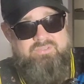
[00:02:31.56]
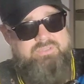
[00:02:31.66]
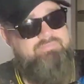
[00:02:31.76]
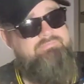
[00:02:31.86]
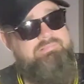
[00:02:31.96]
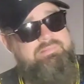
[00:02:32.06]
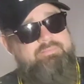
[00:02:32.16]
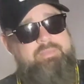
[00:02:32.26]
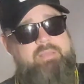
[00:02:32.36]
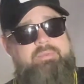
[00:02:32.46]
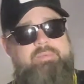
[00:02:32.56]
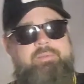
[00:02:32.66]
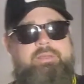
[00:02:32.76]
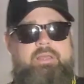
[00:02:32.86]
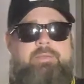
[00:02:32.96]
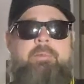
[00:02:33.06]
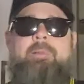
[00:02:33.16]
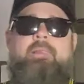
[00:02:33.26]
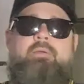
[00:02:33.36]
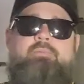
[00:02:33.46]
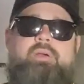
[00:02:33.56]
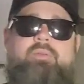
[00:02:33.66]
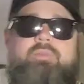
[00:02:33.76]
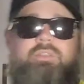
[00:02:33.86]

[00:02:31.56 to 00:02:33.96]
maybe not. But what you definitely need